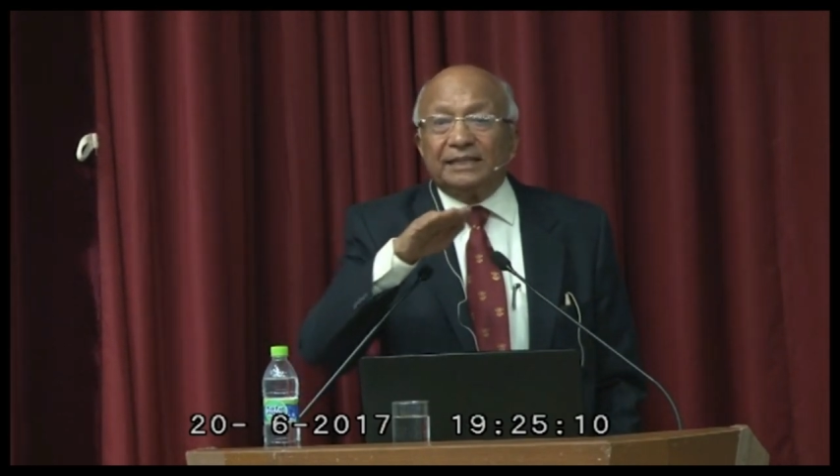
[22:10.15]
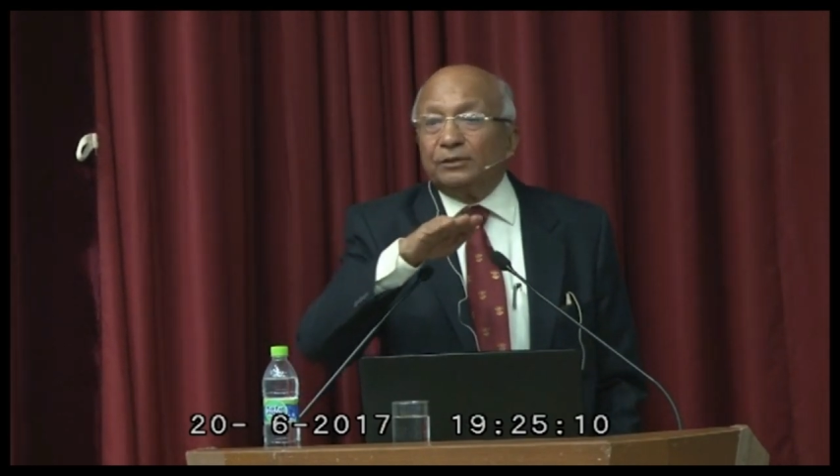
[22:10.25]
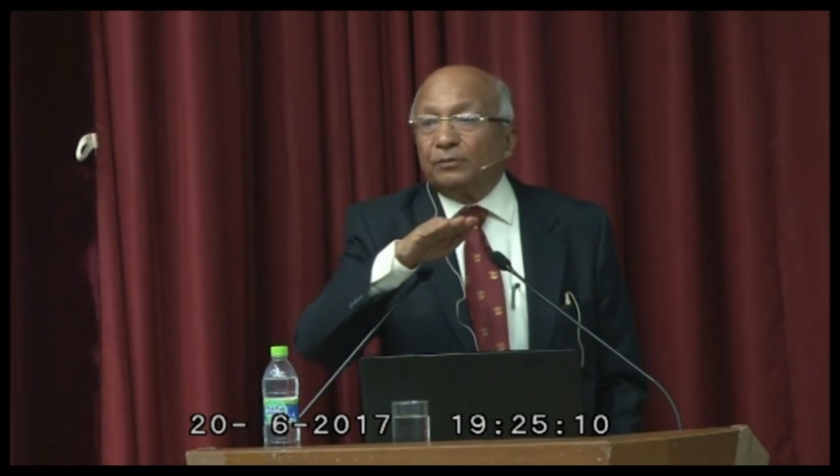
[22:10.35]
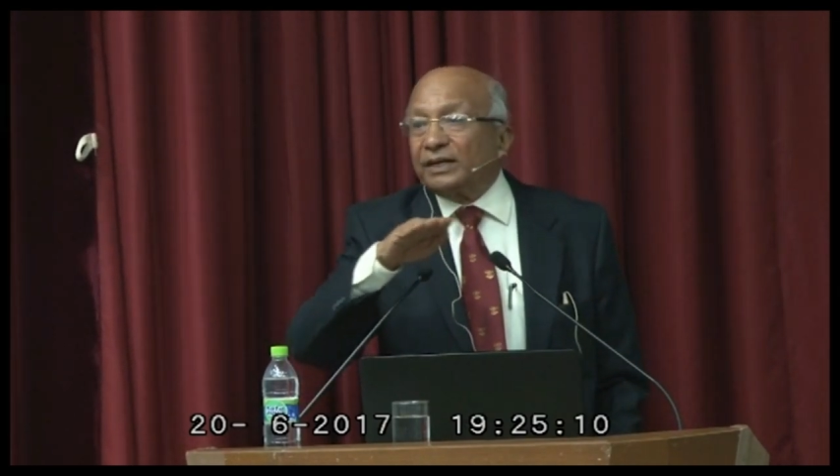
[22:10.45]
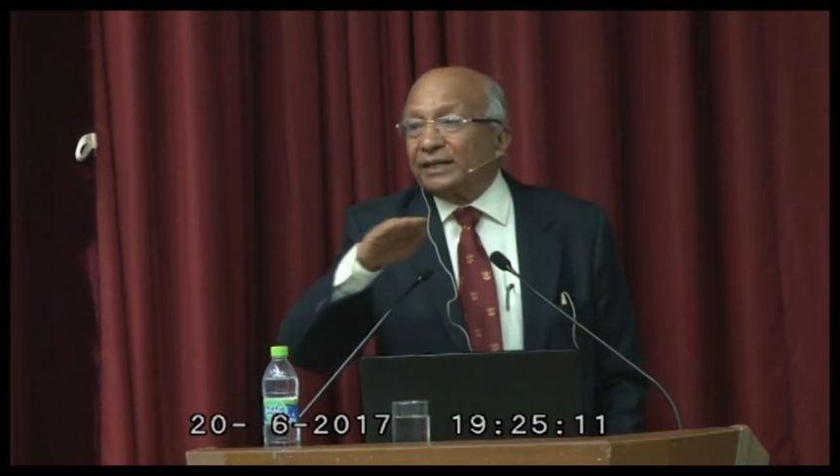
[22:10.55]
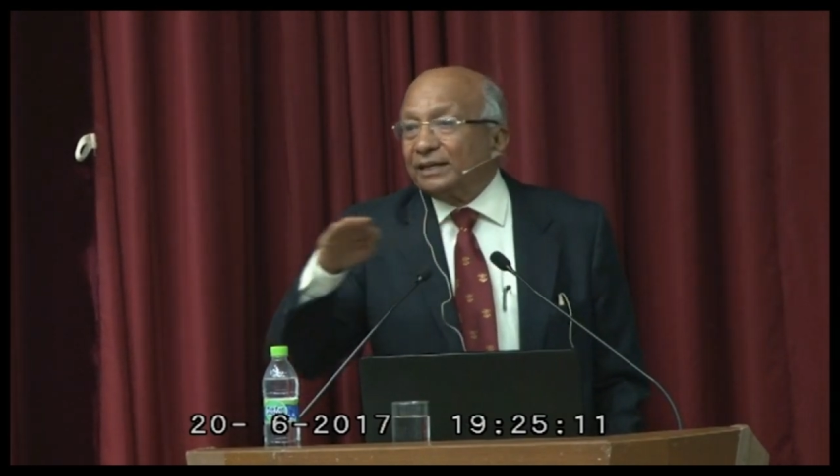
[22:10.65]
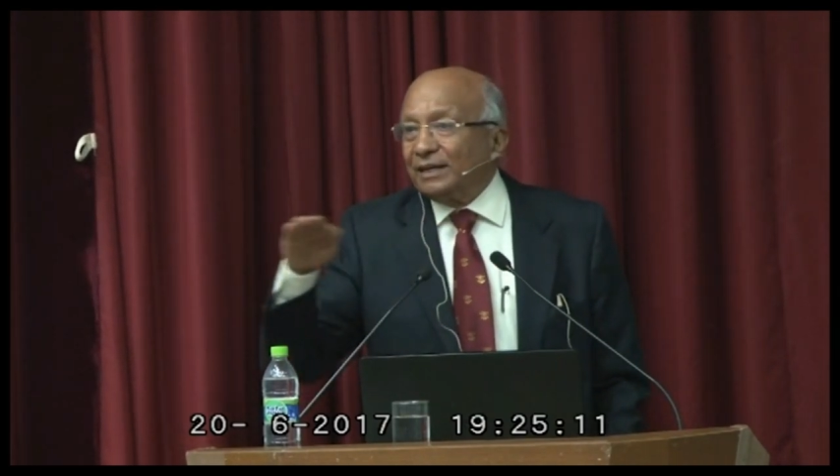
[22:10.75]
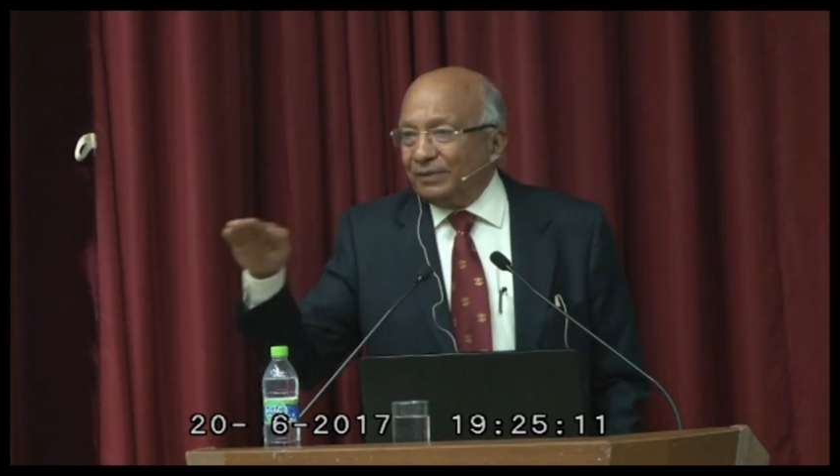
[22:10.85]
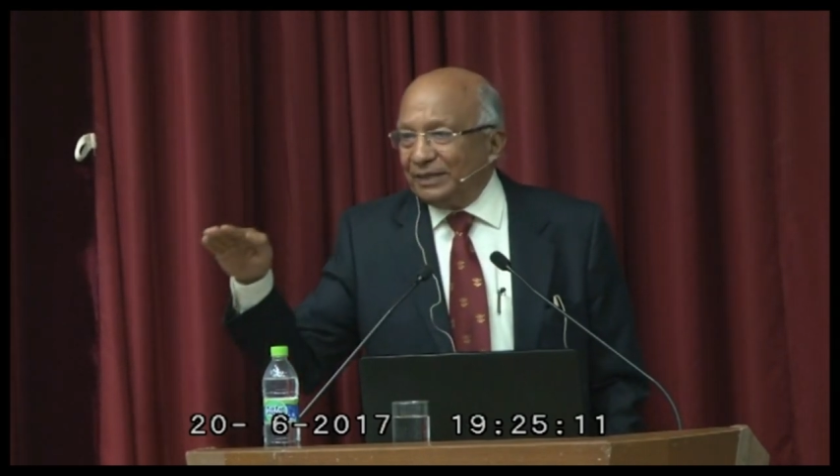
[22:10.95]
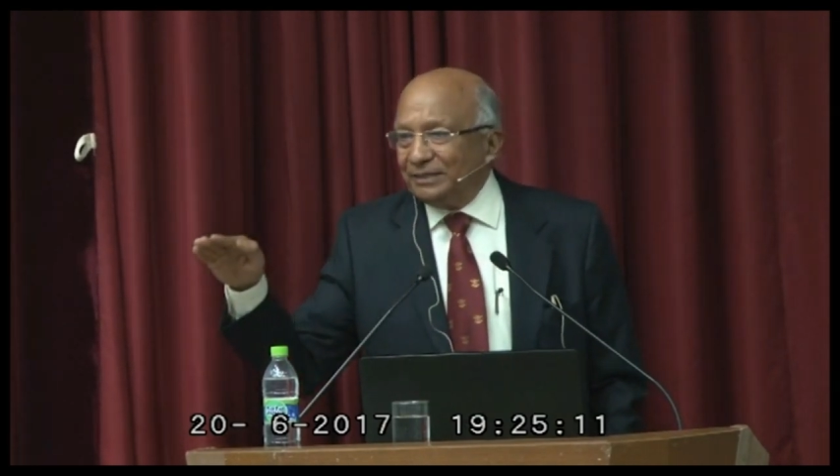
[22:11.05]
is at the working
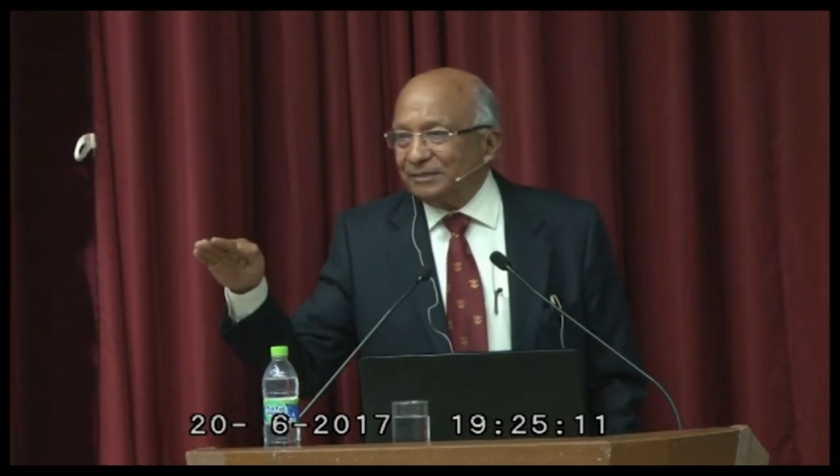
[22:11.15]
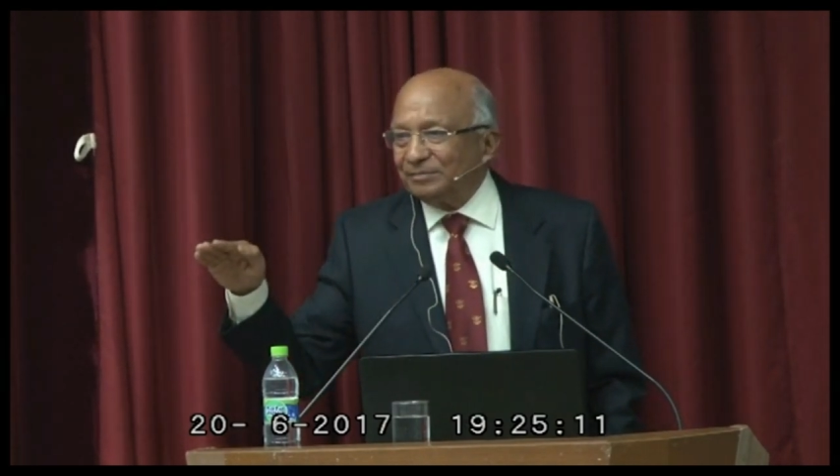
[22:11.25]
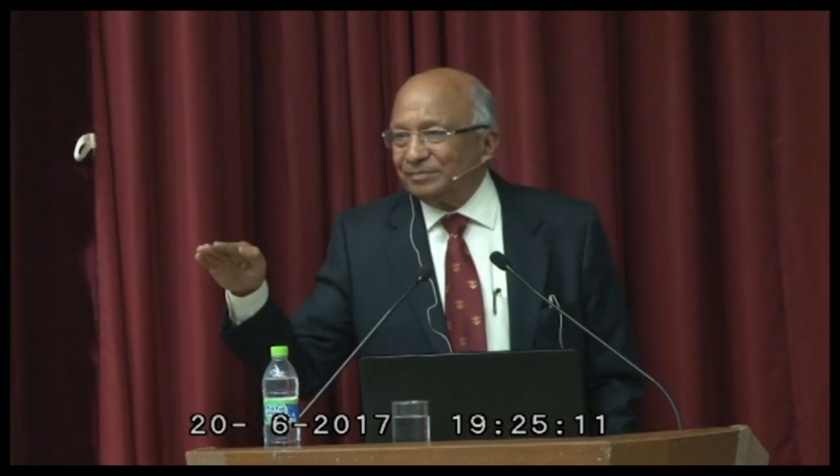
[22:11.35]
level,